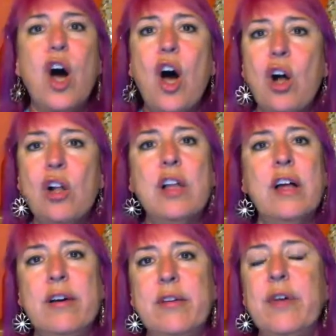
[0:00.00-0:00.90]
all
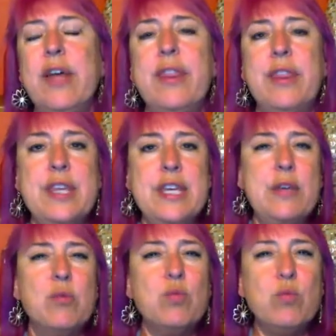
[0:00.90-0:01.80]
of
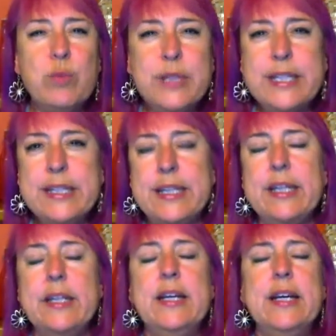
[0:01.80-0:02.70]
the
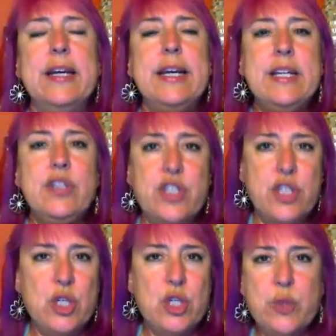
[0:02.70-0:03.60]
really
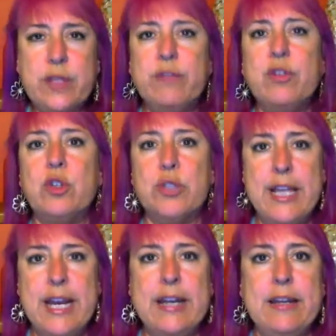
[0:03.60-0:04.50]
intuitive,
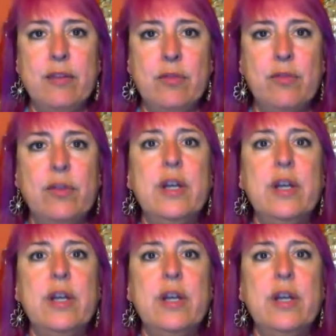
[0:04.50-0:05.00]
creative